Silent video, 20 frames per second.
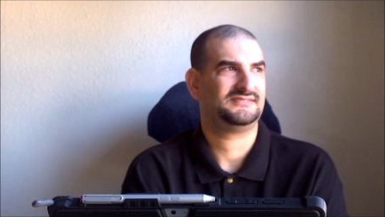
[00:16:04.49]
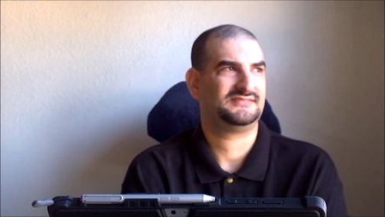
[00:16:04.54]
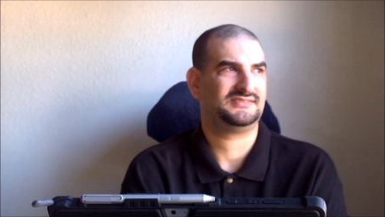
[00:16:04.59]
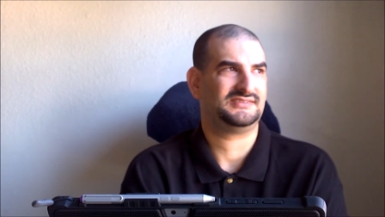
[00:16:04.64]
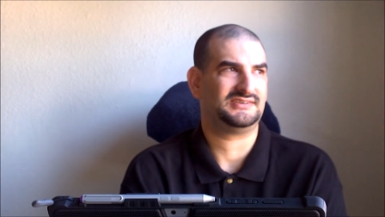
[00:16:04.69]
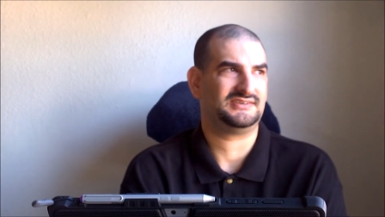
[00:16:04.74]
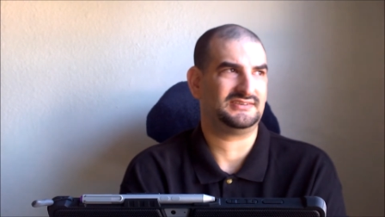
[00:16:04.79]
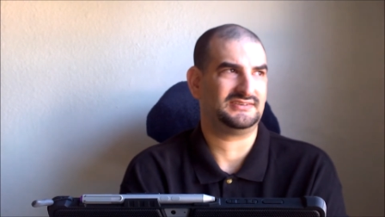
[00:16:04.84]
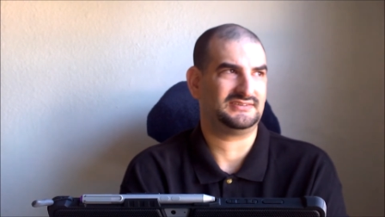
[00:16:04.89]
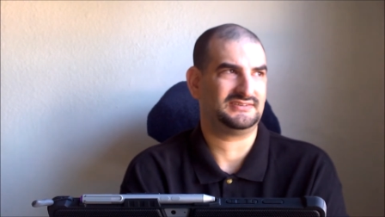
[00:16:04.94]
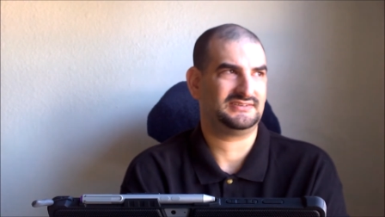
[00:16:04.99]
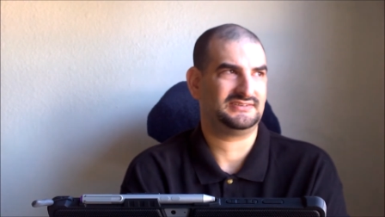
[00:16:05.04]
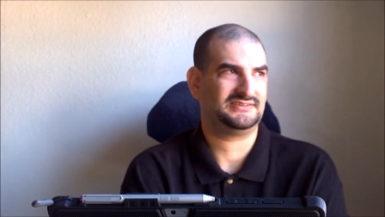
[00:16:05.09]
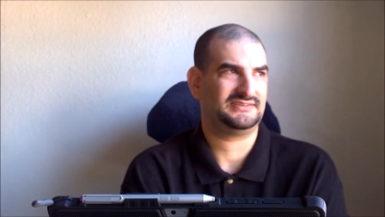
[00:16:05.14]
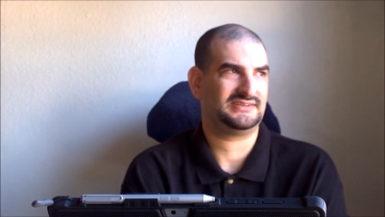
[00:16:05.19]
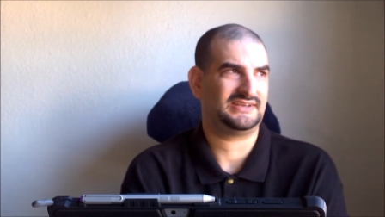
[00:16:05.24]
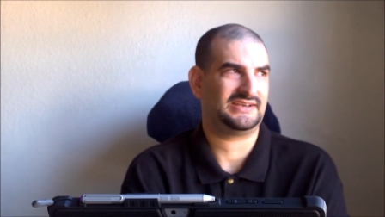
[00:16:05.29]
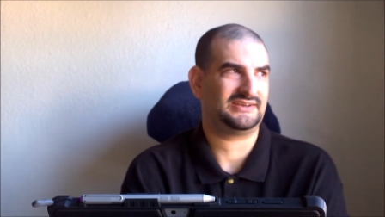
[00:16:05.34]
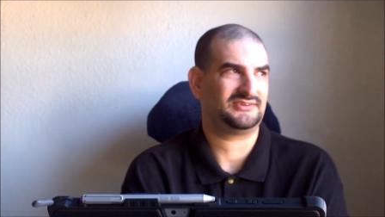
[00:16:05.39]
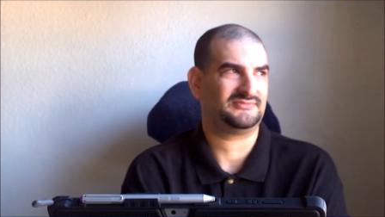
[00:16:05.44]
the
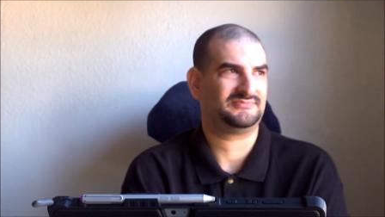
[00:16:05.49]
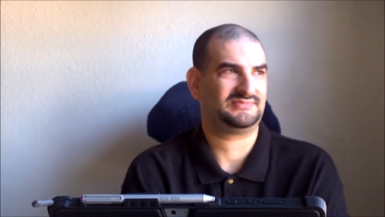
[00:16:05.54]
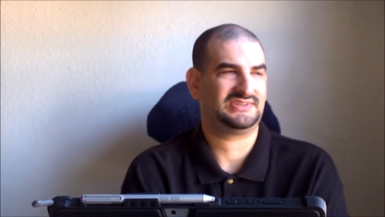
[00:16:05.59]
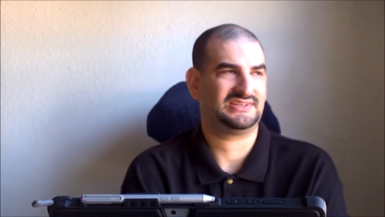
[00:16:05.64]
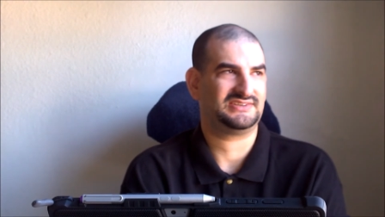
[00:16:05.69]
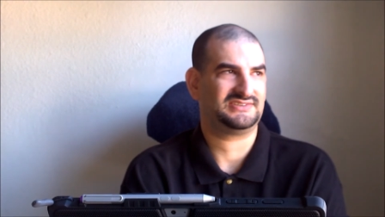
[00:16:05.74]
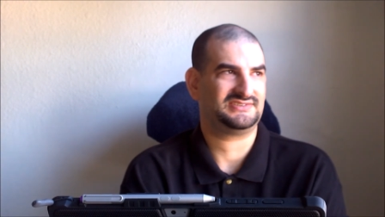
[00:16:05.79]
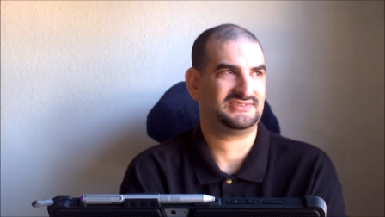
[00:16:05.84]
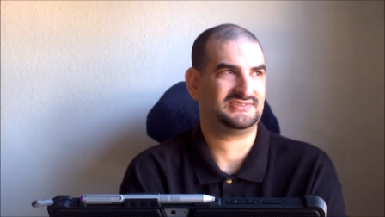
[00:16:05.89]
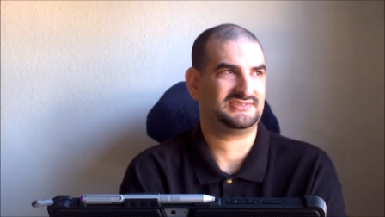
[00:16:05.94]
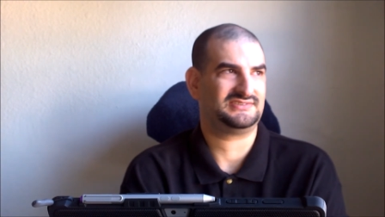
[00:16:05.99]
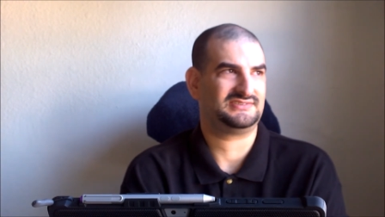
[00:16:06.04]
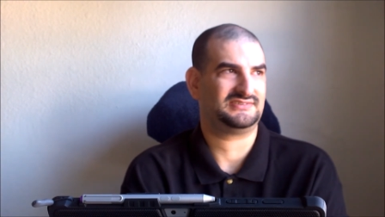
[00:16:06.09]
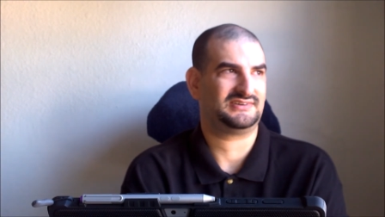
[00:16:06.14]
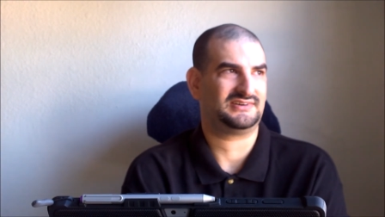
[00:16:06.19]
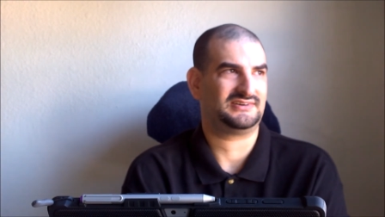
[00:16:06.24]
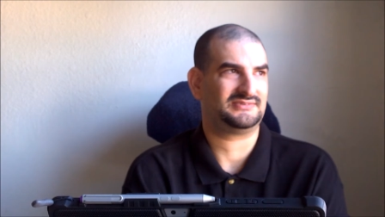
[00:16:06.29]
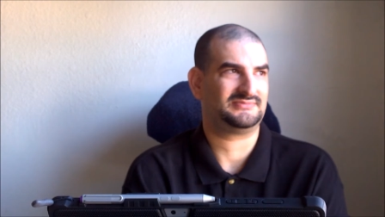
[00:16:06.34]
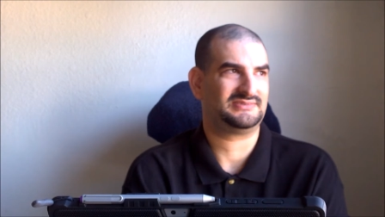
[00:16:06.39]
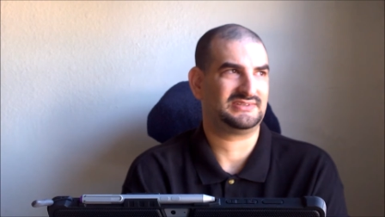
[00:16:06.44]
at places,
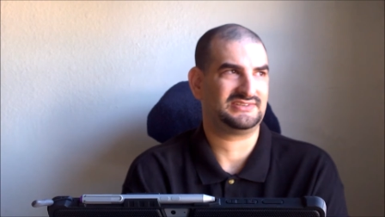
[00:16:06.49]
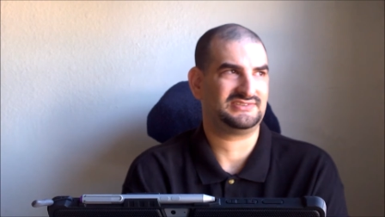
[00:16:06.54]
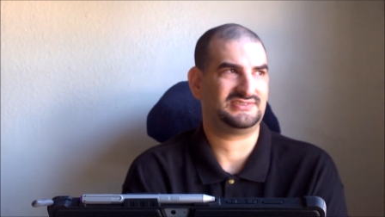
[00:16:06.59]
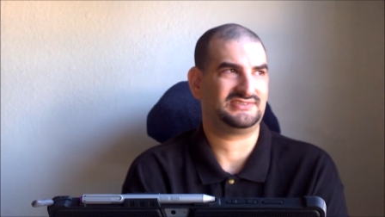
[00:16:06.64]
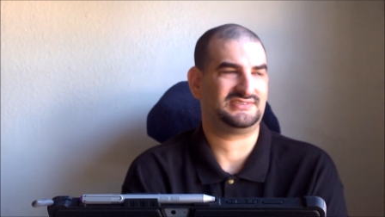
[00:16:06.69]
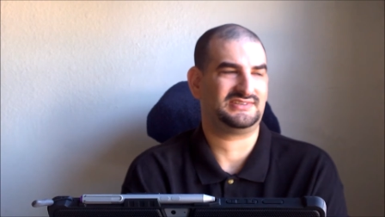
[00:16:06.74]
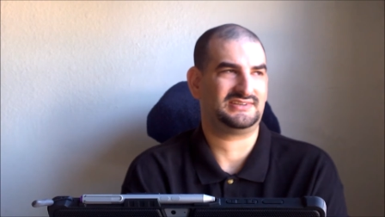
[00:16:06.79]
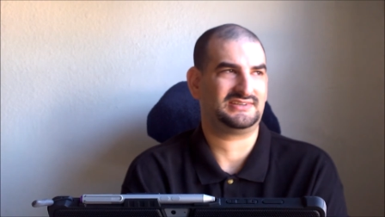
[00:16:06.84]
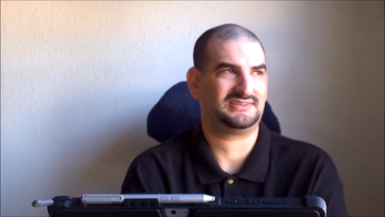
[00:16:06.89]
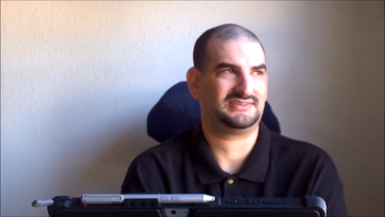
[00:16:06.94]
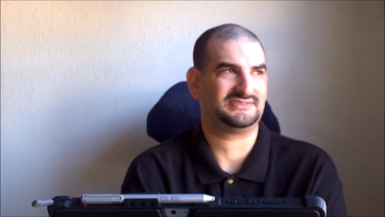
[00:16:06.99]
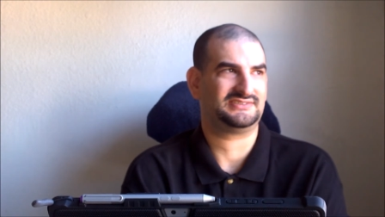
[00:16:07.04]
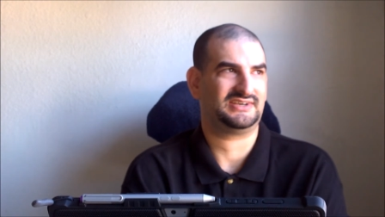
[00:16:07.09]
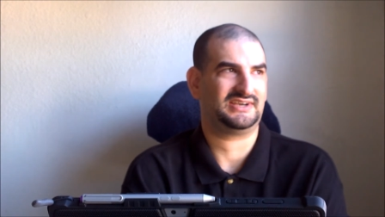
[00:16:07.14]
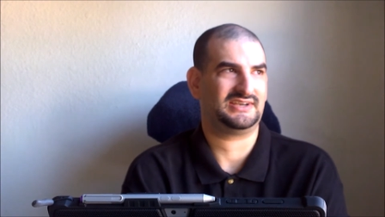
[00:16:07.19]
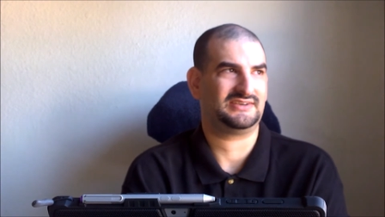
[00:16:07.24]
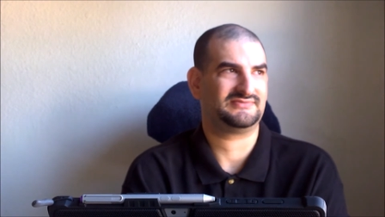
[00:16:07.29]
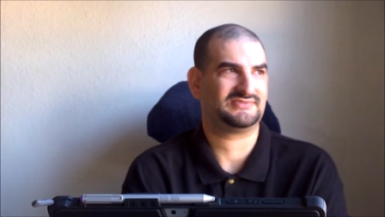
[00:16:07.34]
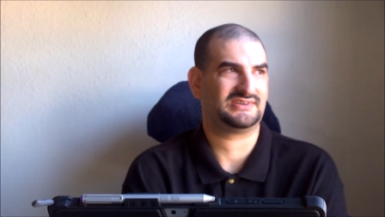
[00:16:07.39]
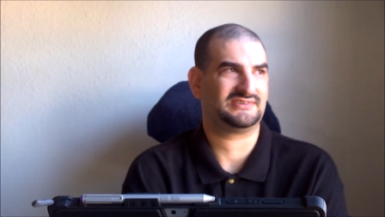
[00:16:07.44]
all places at all
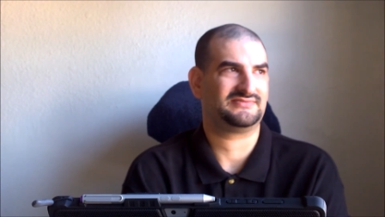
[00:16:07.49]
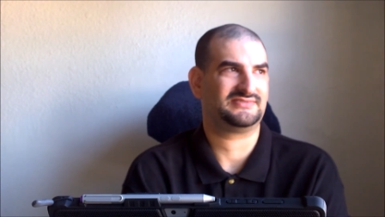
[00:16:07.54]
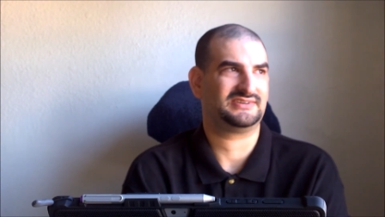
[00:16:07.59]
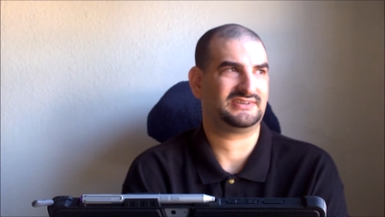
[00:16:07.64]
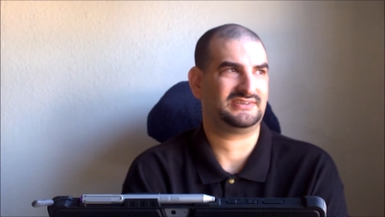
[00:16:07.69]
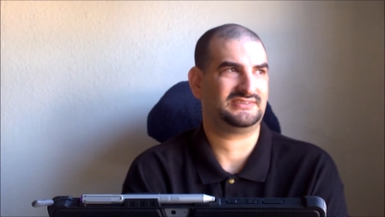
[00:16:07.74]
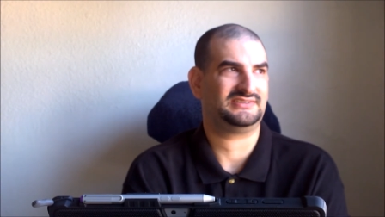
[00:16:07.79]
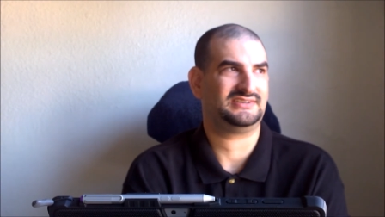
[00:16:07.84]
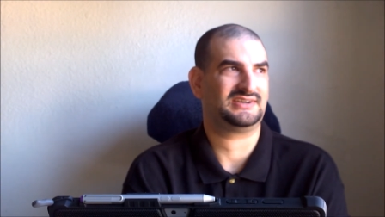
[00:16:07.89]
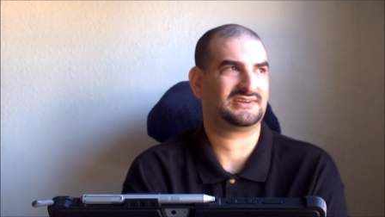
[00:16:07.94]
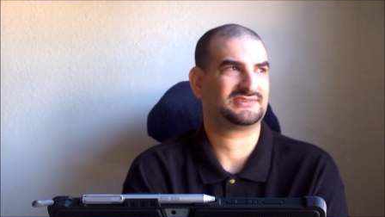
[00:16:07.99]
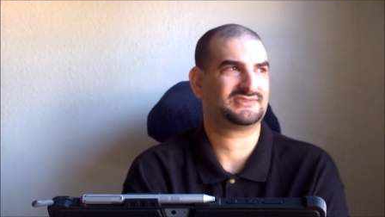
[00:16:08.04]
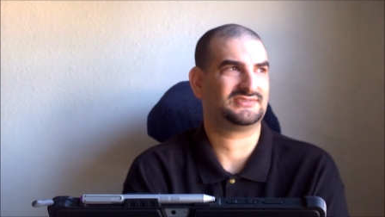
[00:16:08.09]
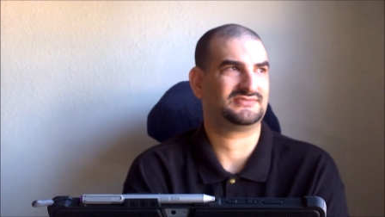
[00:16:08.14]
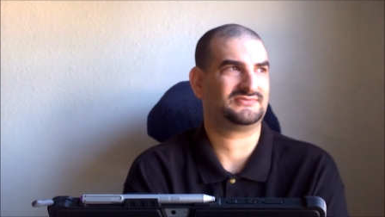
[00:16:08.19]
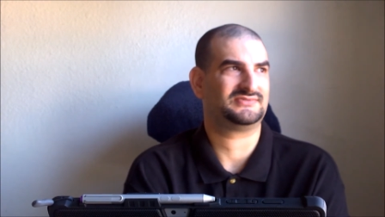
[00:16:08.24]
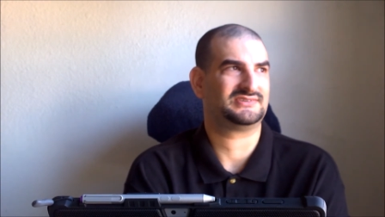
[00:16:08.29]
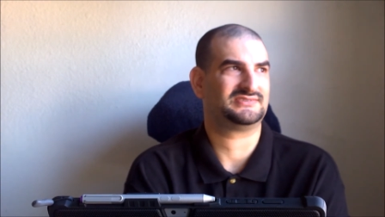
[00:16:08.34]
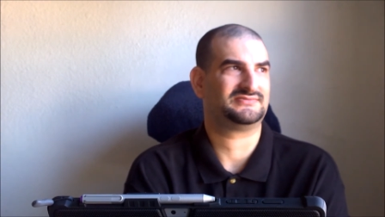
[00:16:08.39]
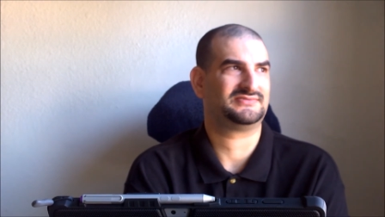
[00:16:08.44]
times. That forget the actual
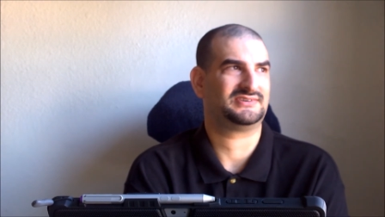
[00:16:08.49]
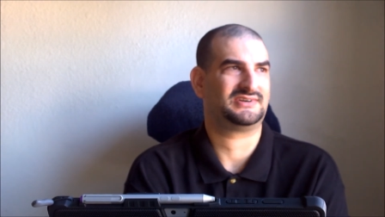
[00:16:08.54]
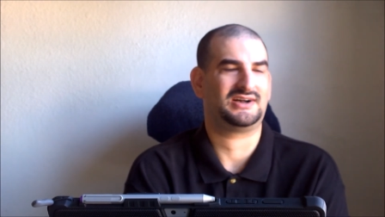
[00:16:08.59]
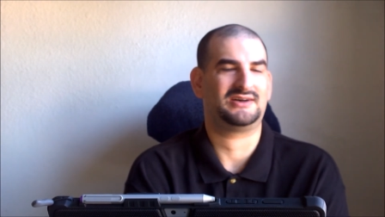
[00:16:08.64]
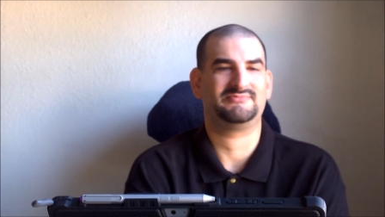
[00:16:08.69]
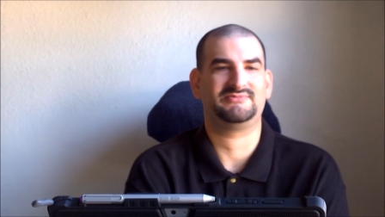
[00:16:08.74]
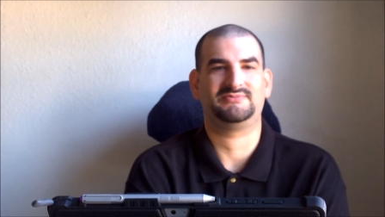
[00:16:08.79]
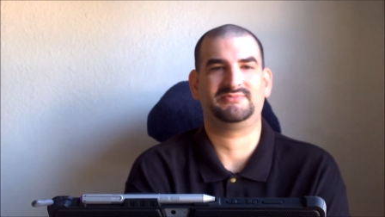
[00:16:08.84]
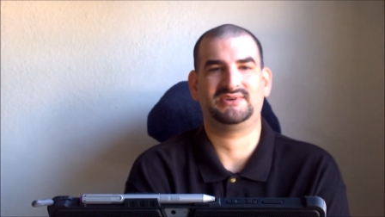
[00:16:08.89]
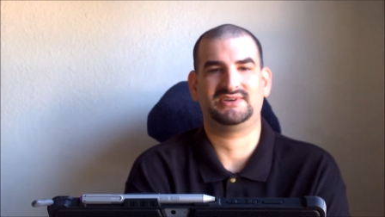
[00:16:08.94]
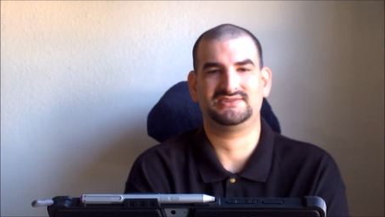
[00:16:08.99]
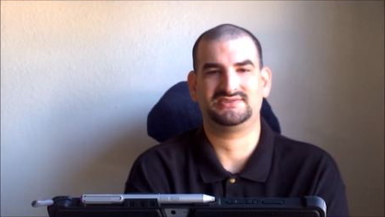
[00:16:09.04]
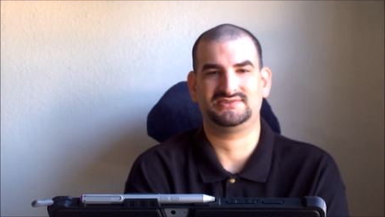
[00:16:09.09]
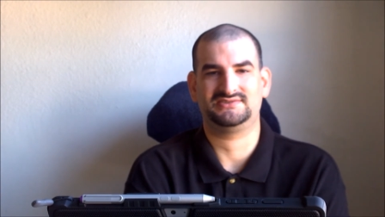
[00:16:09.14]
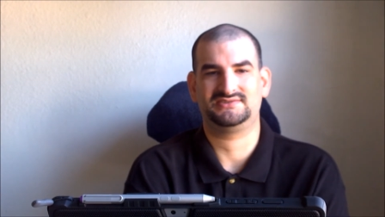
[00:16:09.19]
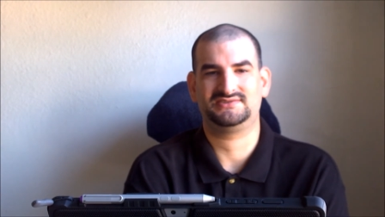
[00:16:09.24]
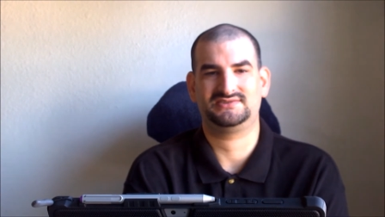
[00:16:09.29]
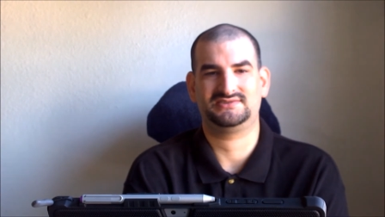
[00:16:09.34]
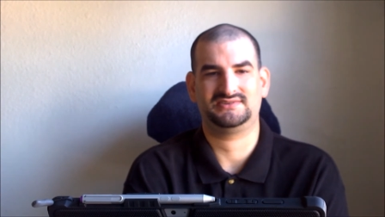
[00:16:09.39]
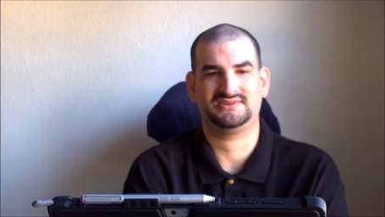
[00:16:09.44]
word for
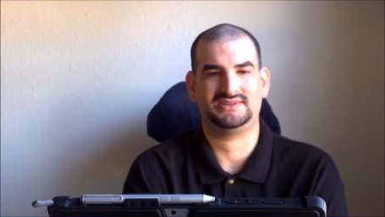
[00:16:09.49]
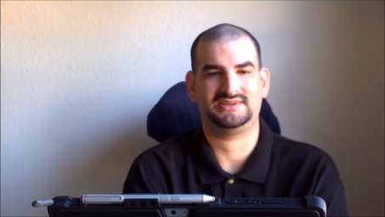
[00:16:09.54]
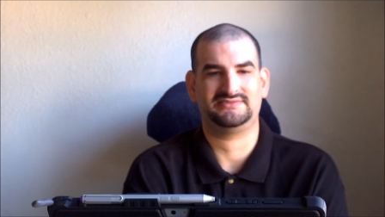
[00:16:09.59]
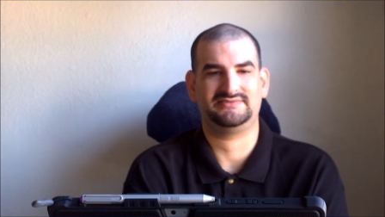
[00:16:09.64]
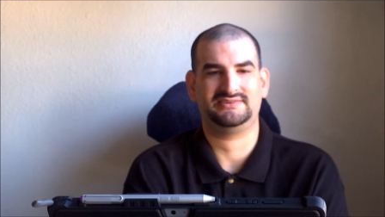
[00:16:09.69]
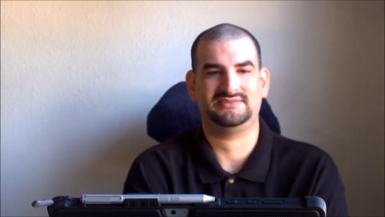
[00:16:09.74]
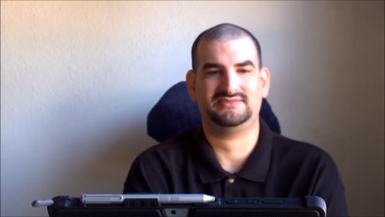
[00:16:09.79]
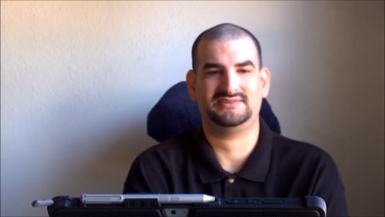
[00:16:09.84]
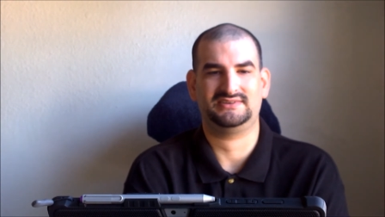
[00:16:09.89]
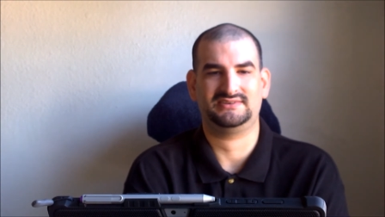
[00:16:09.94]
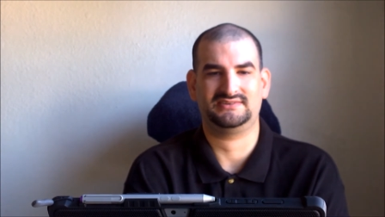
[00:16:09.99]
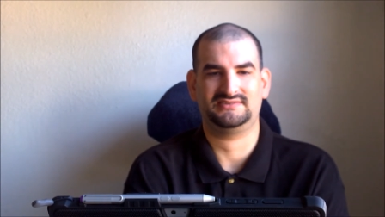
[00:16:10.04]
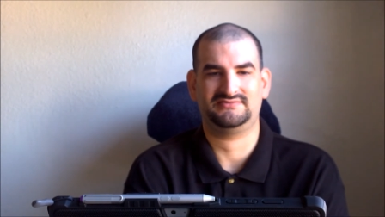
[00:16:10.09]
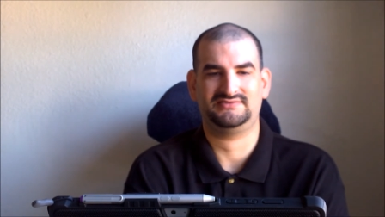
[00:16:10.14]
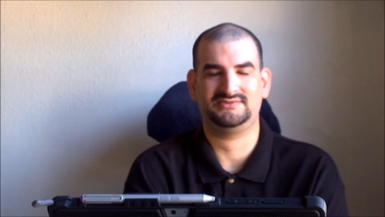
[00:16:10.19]
omnipresence and everything.